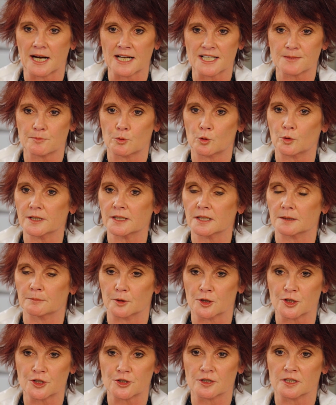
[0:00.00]
passport, a
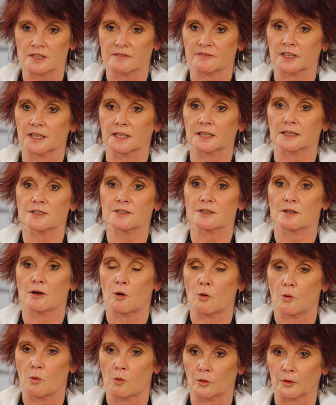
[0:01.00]
birth certificate,
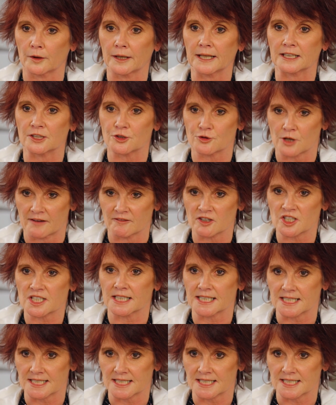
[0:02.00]
or a driver's